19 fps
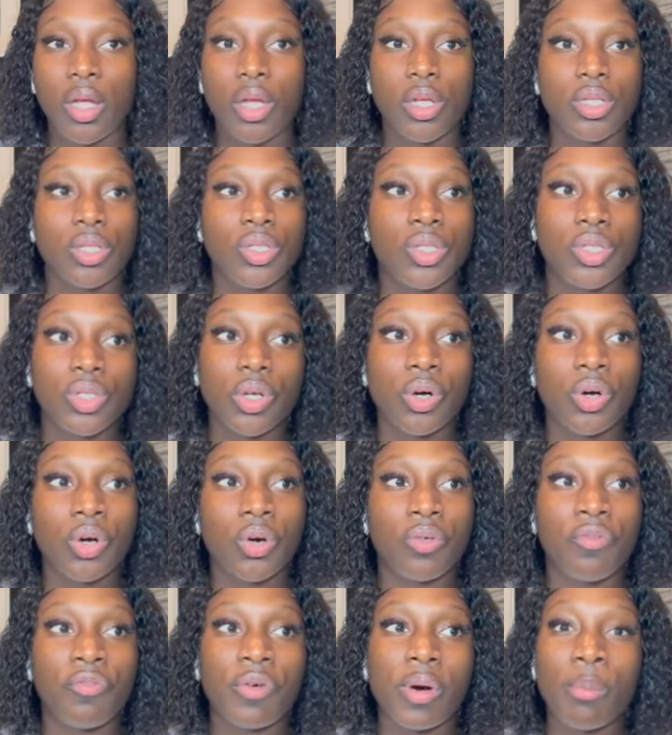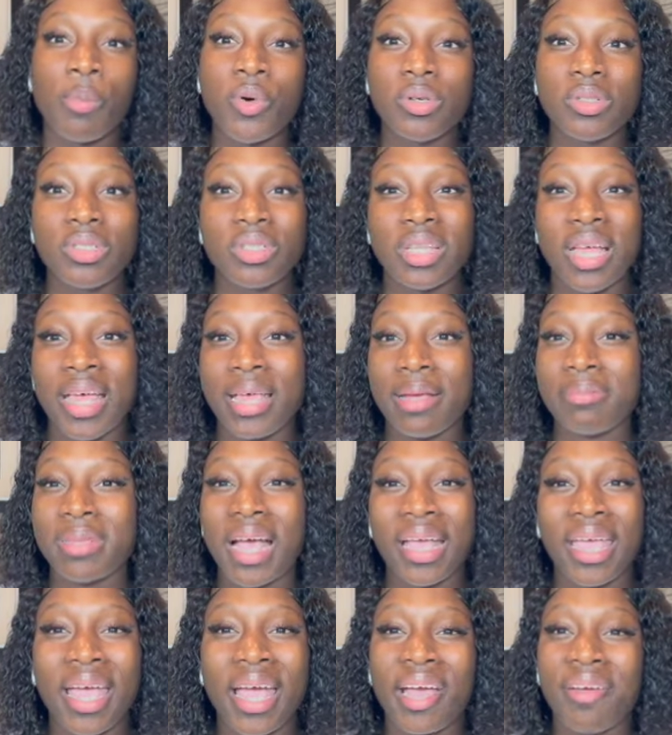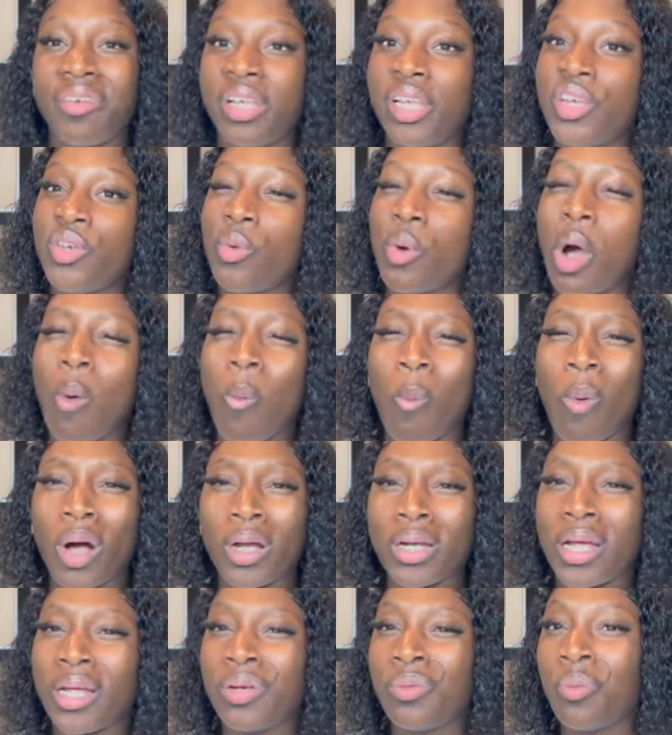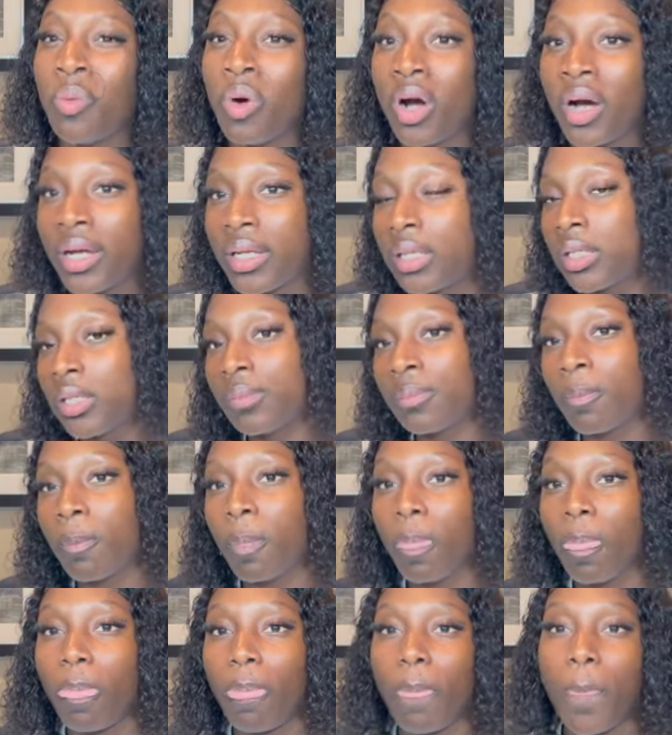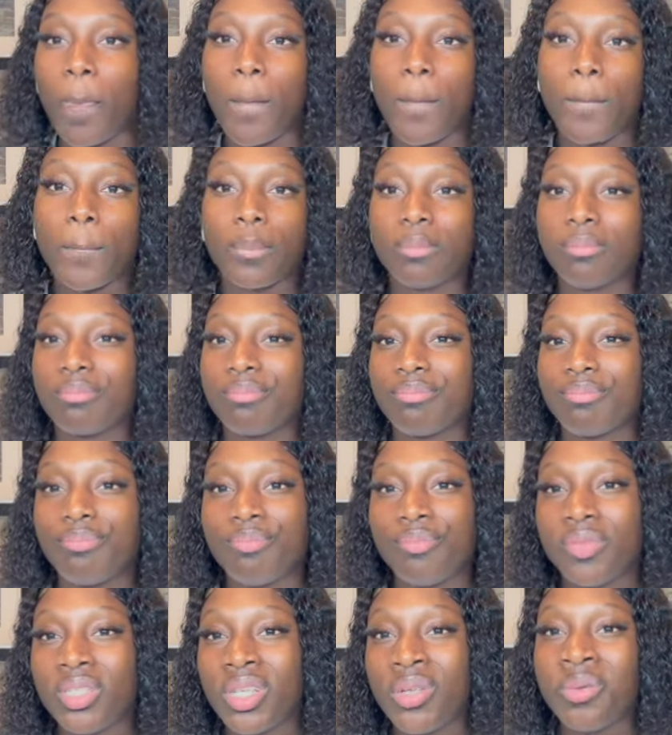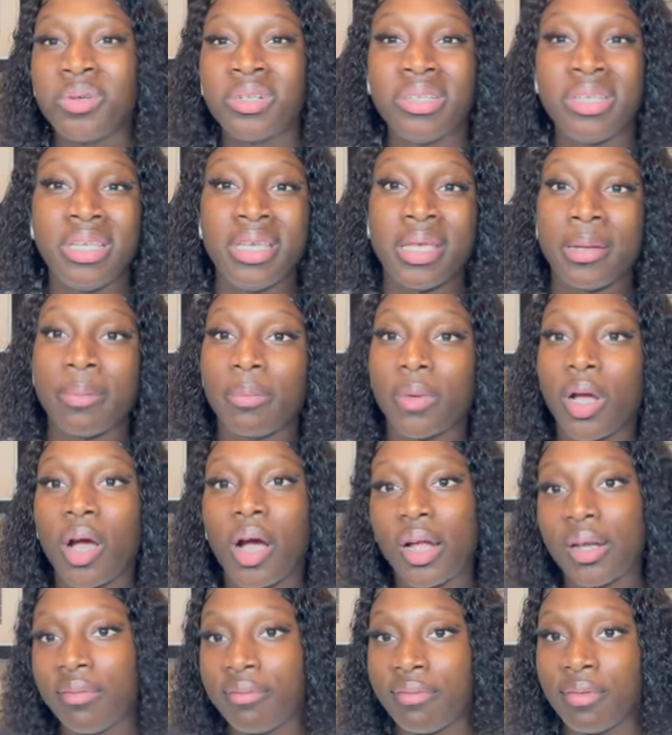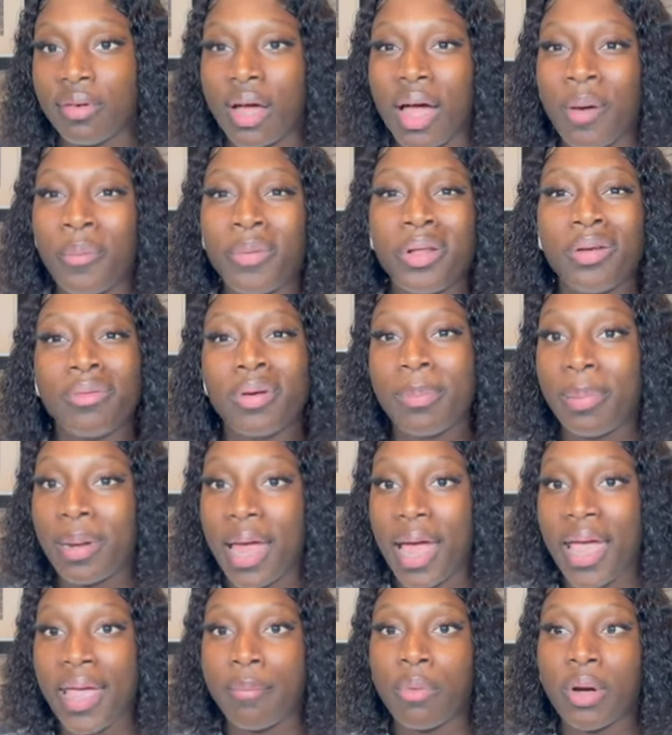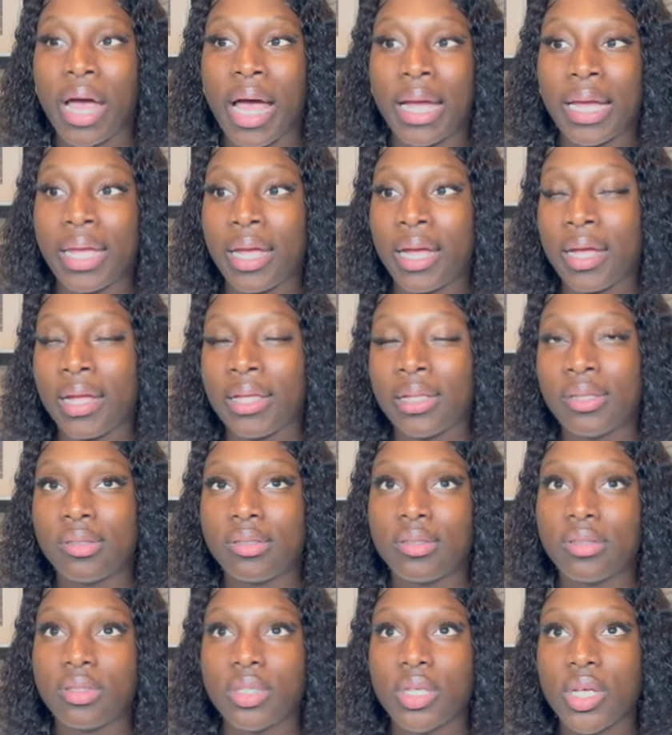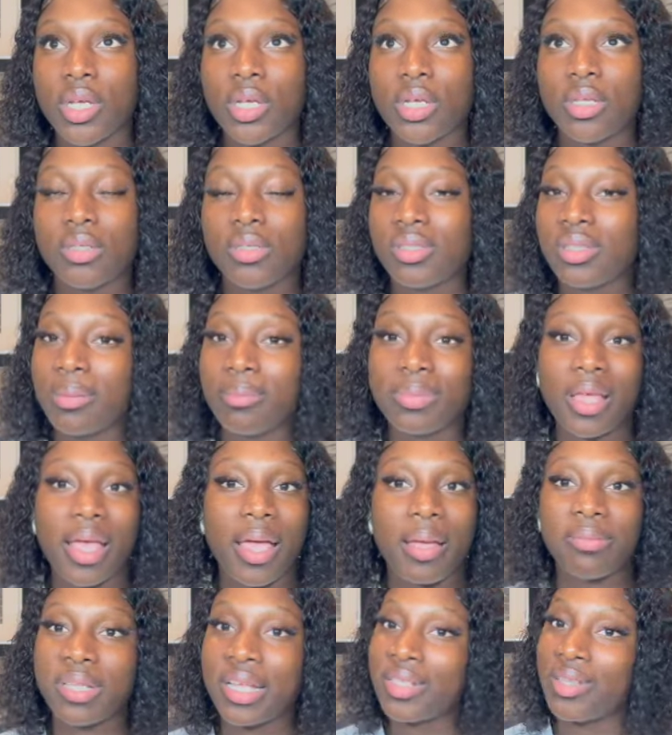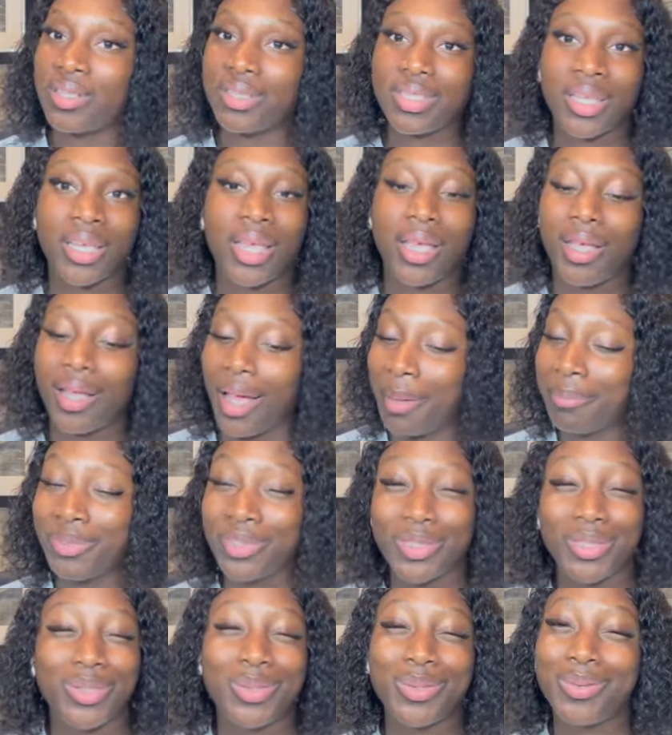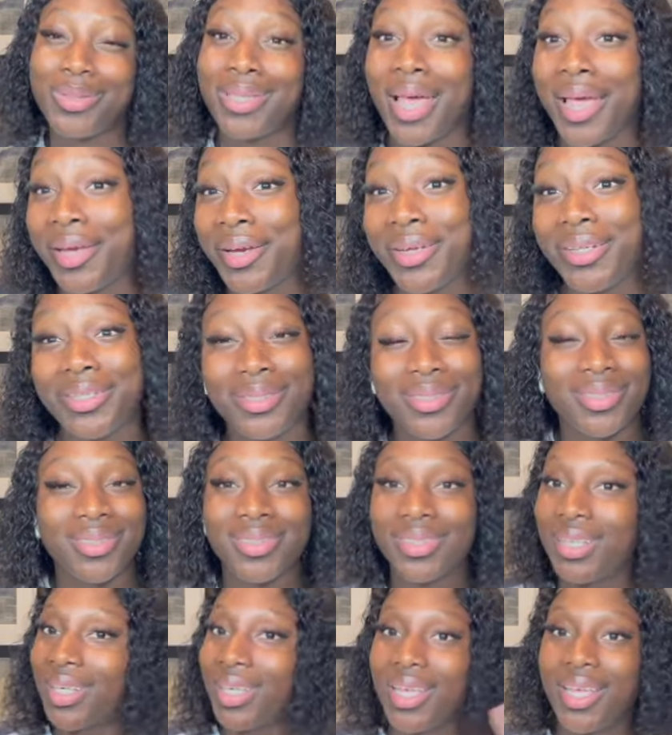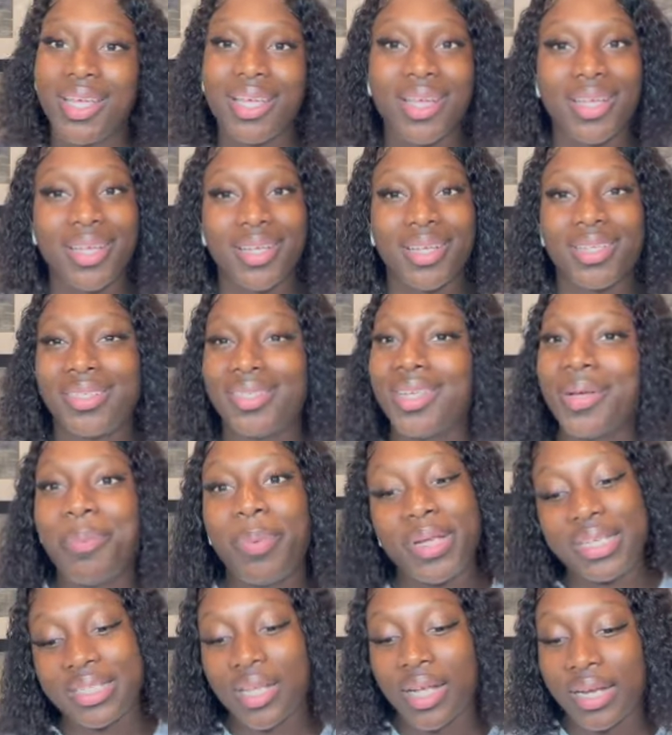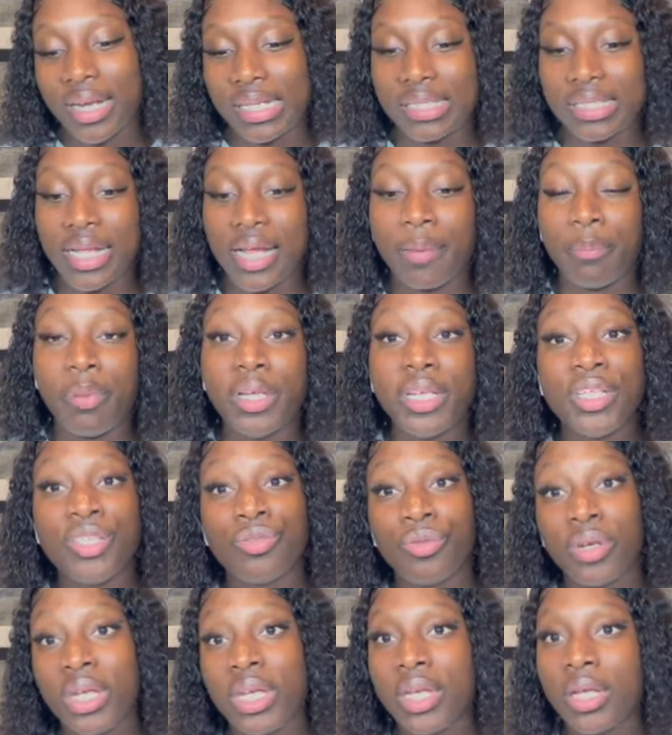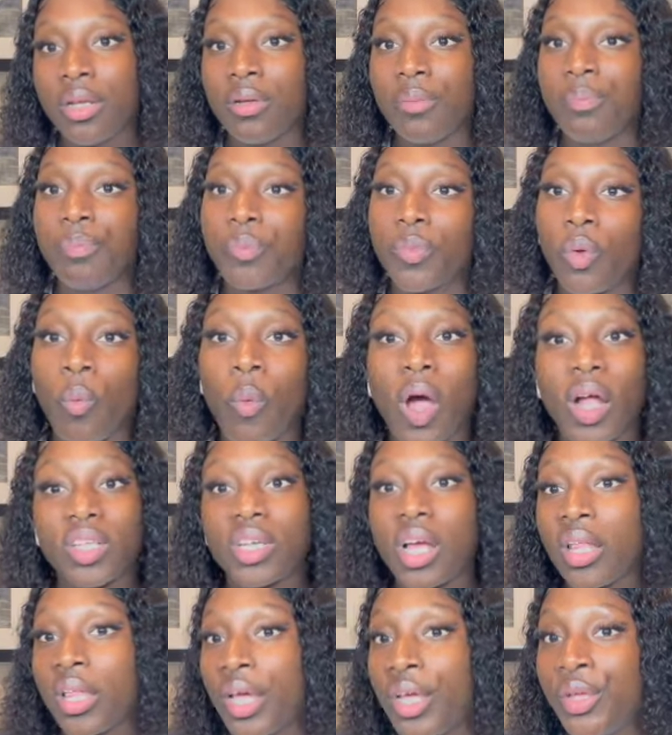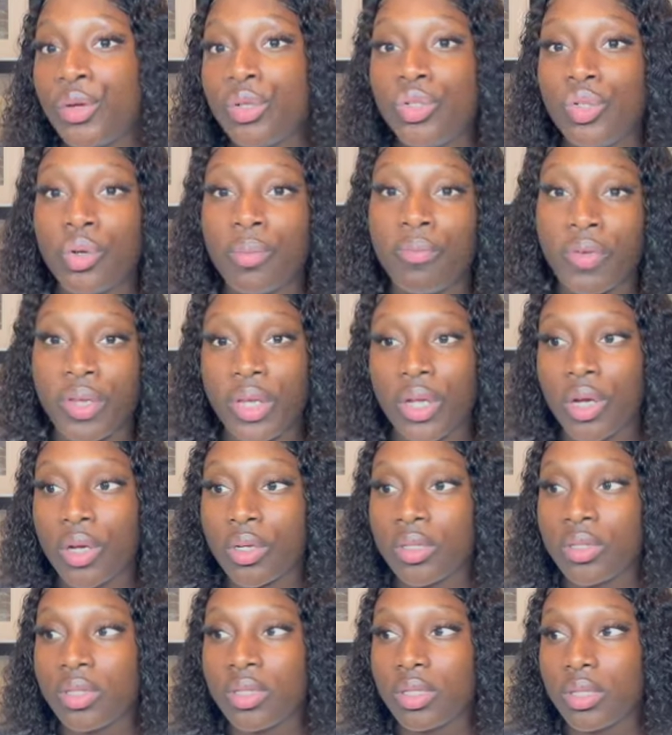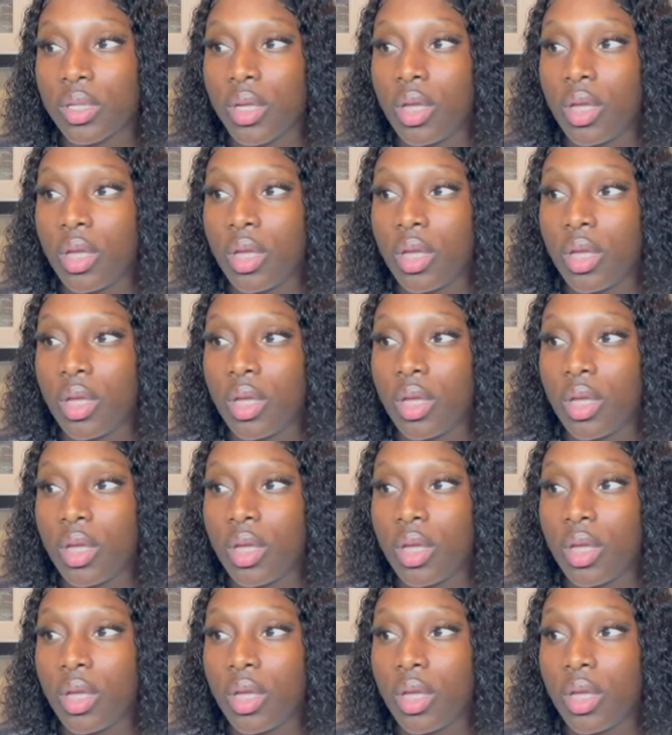So for most times I can't really do a one-on-one, DM convo. I will reply, but I can't. Sometimes I'm just too tired to. So please understand, please read, watch other YouTube videos.